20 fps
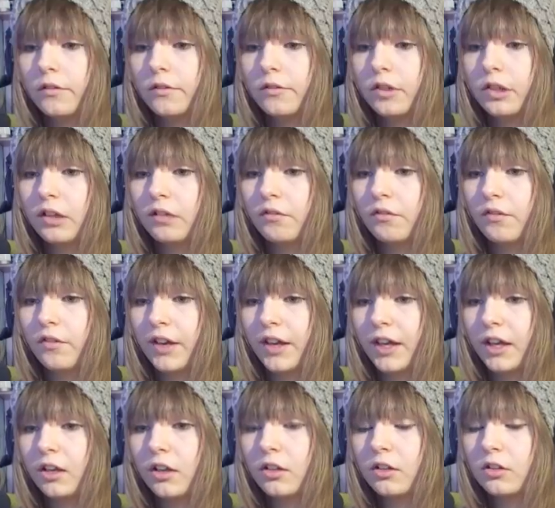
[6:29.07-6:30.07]
Freaking
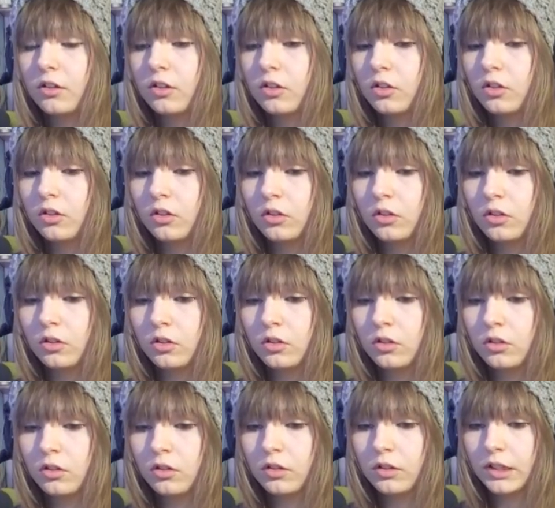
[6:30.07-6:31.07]
thing.
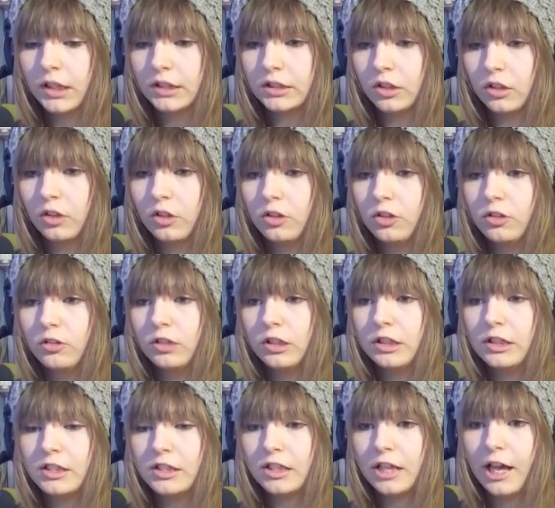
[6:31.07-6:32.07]
That's
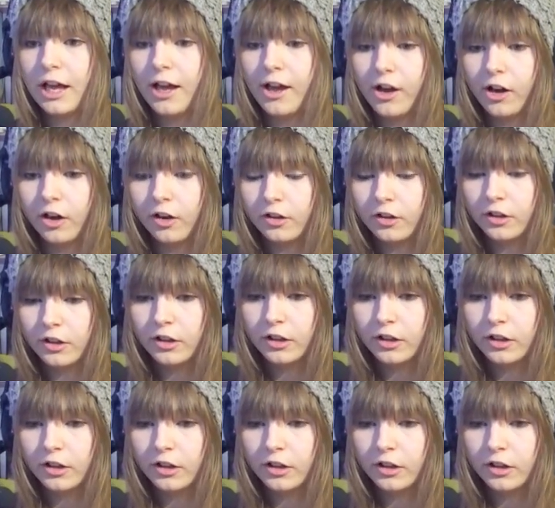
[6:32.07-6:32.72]
annoying as hell.